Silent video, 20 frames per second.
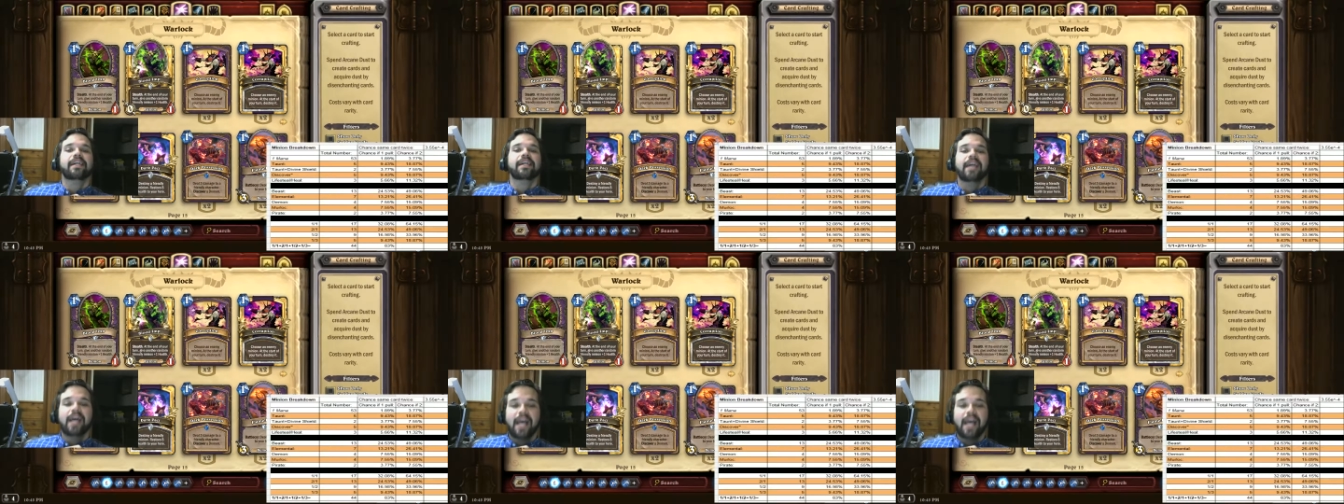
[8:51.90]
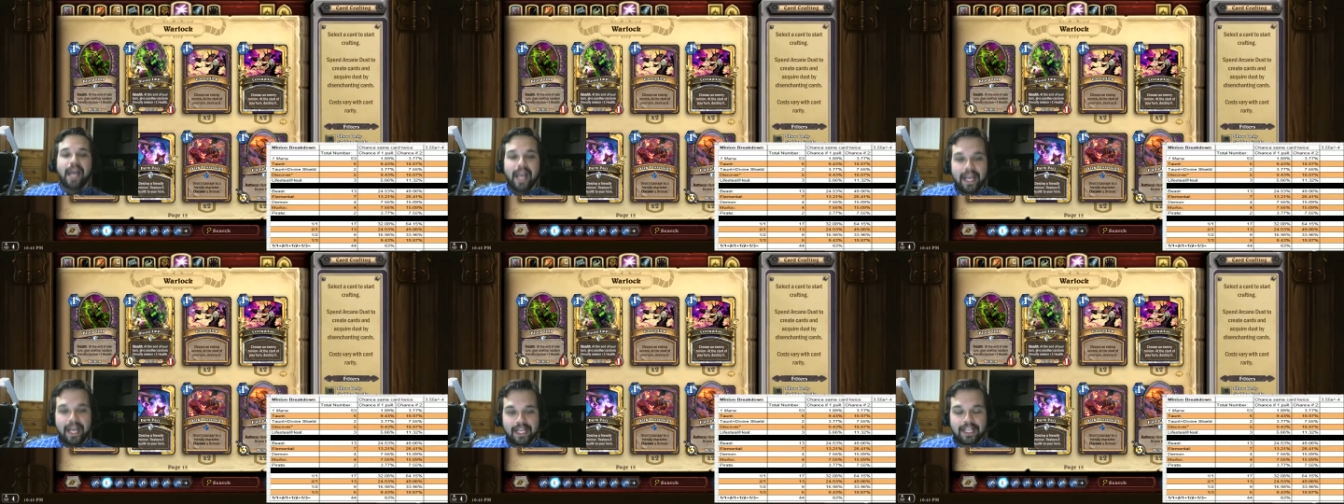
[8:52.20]

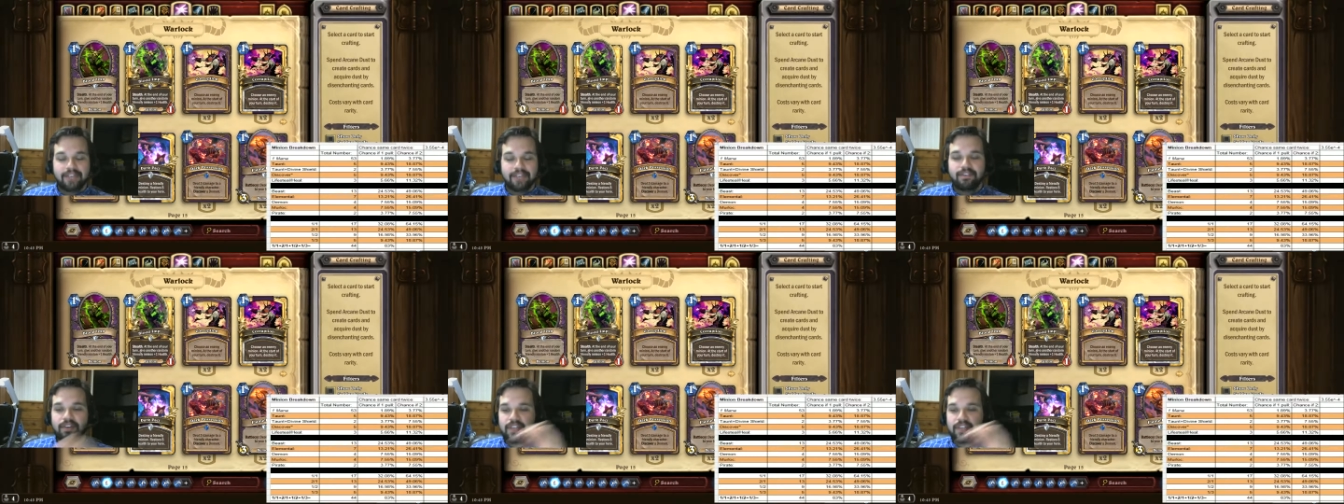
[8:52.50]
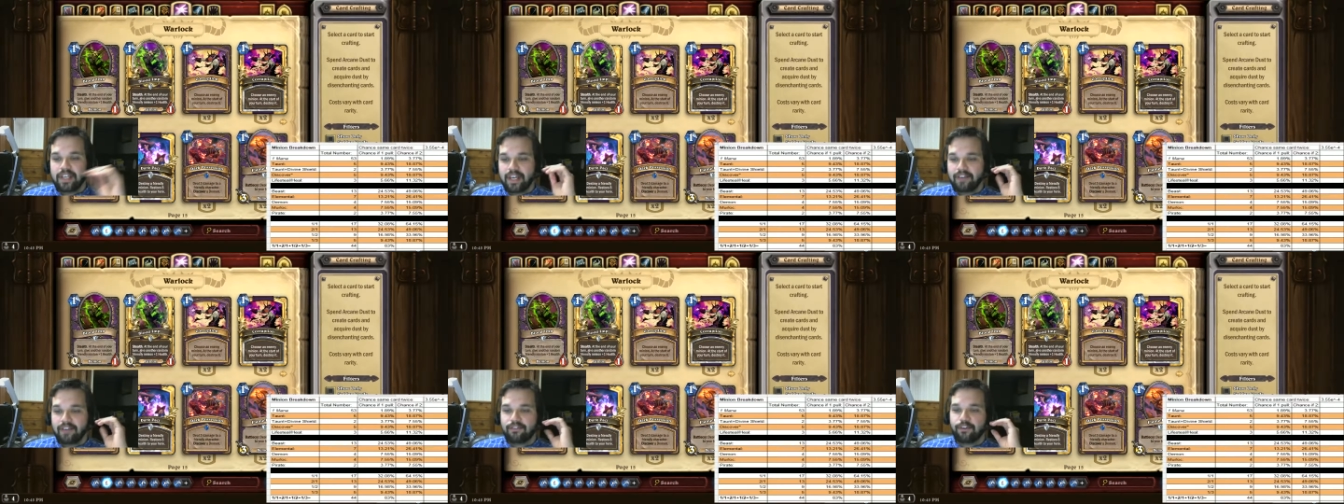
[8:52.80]
and give you
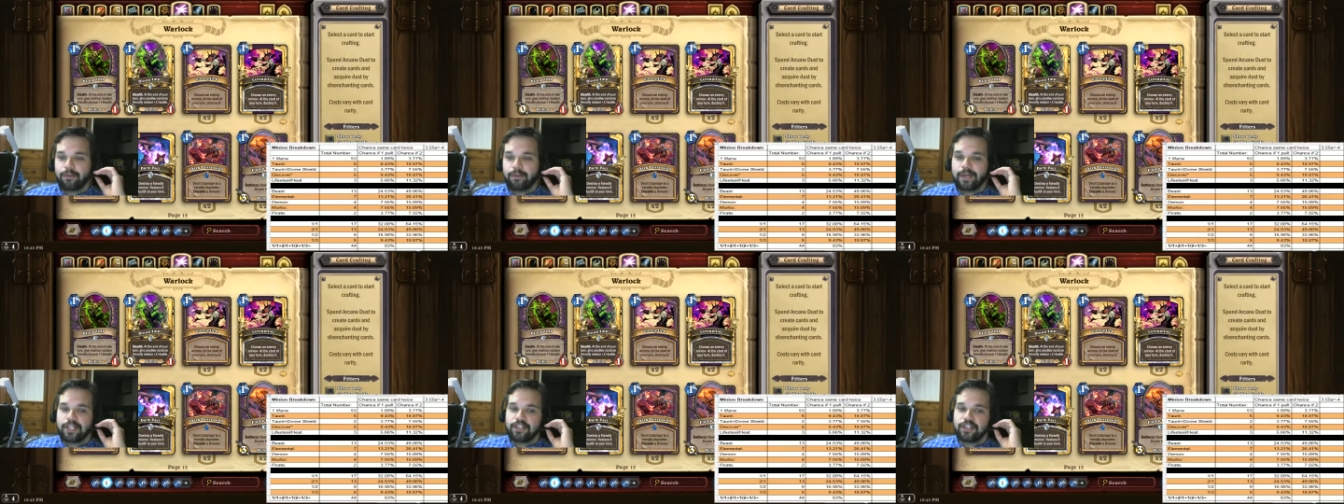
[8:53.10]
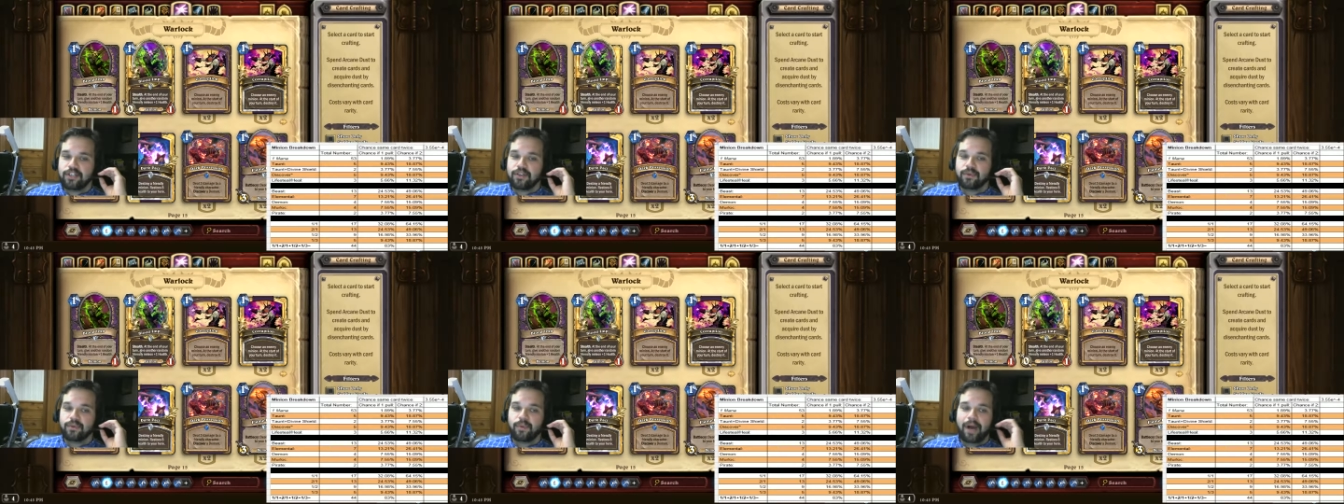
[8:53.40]
the information
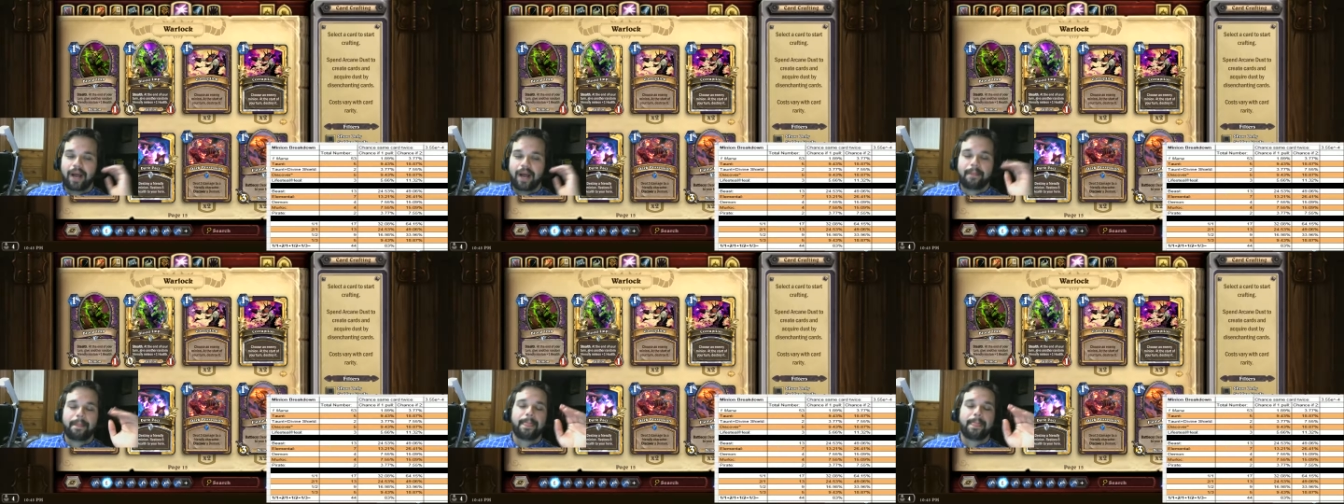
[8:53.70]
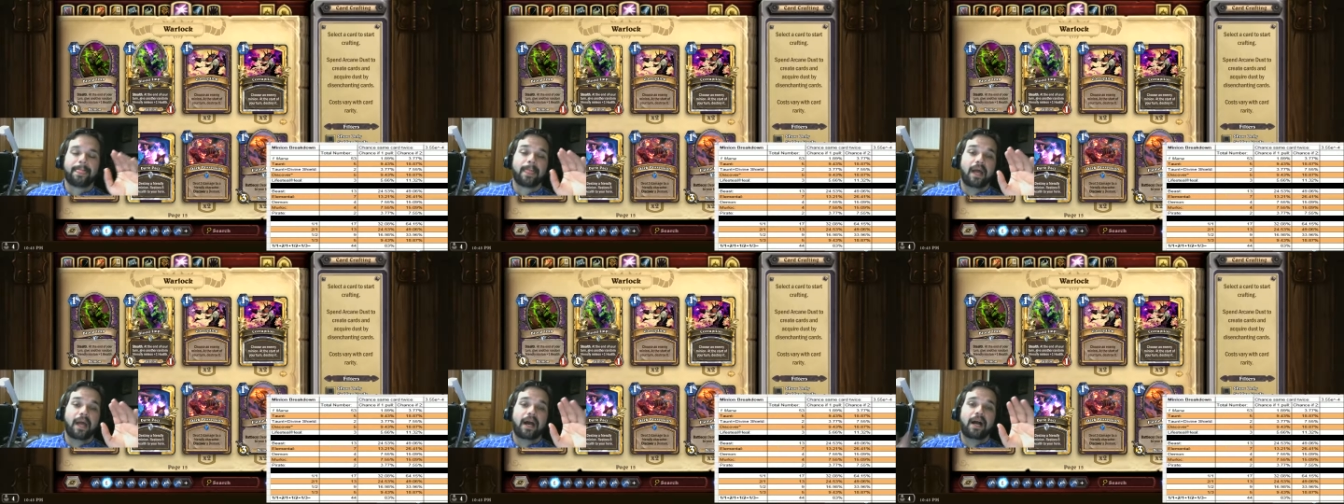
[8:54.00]
you want.
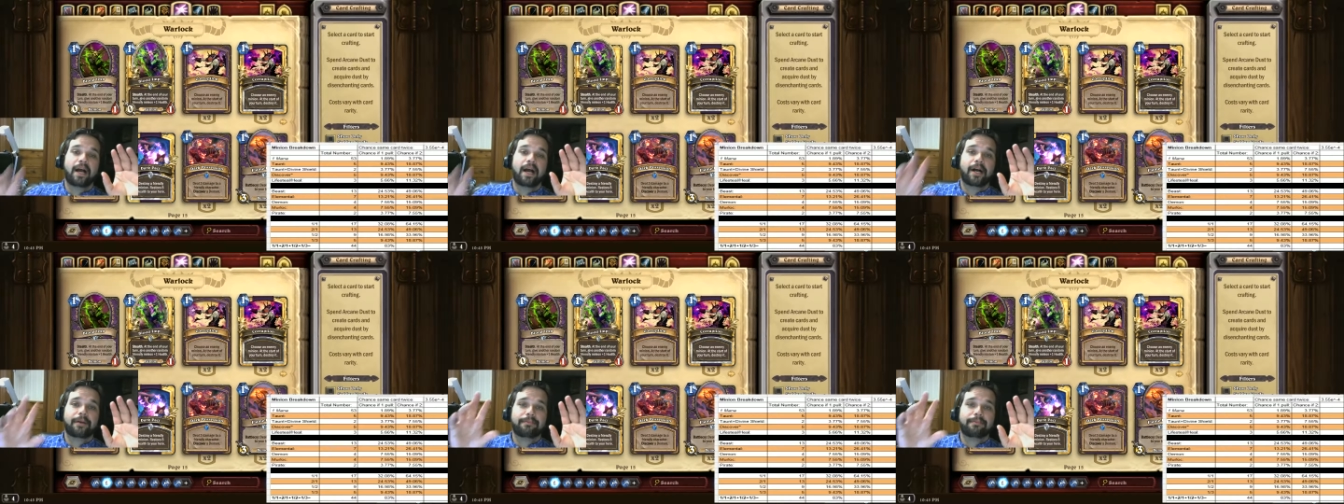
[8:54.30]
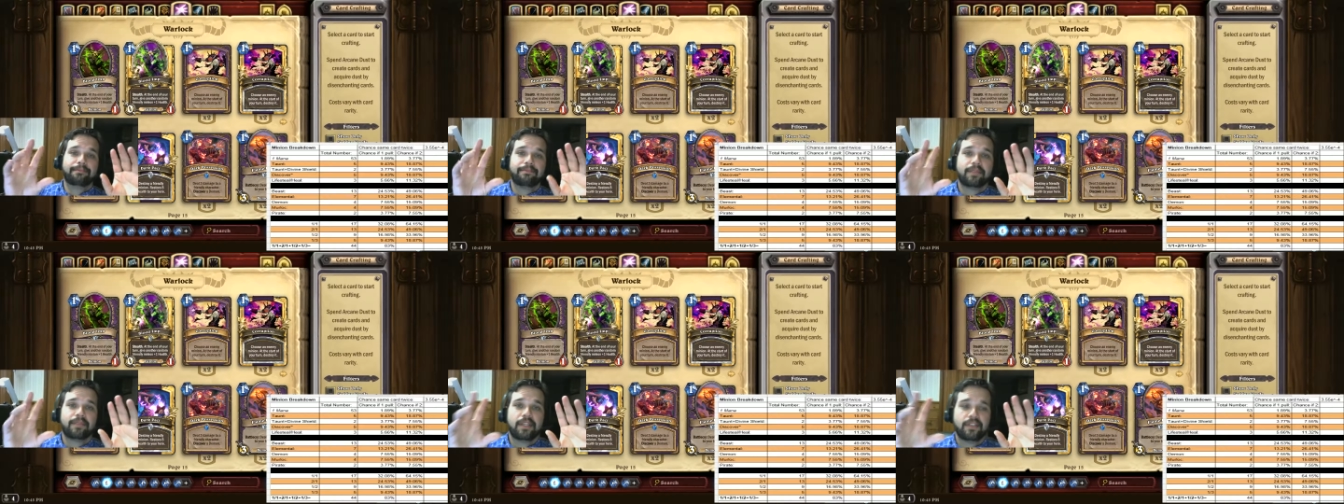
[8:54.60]

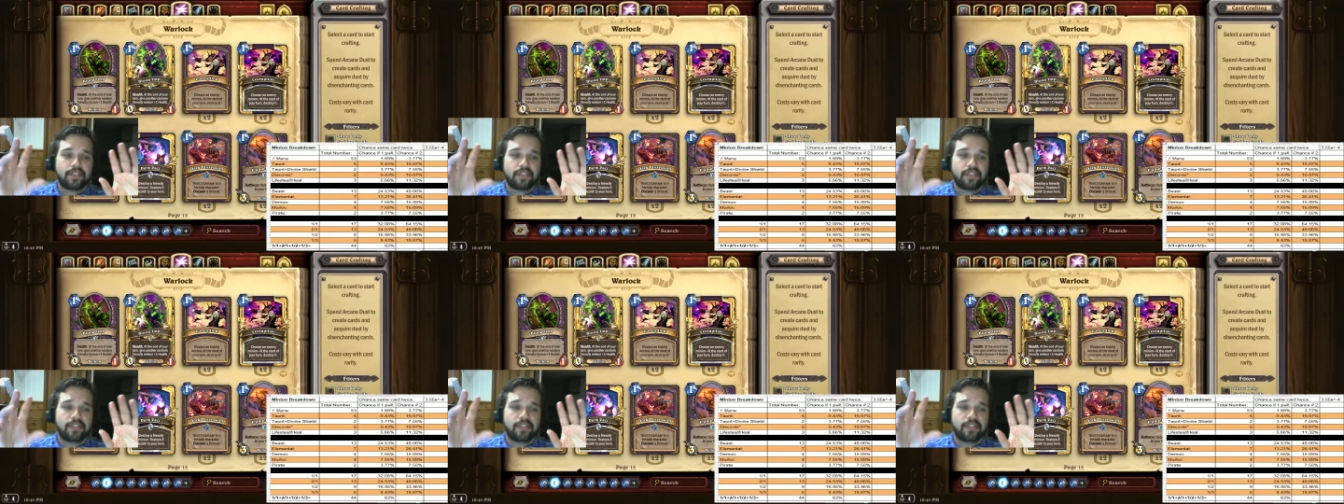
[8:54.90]
There's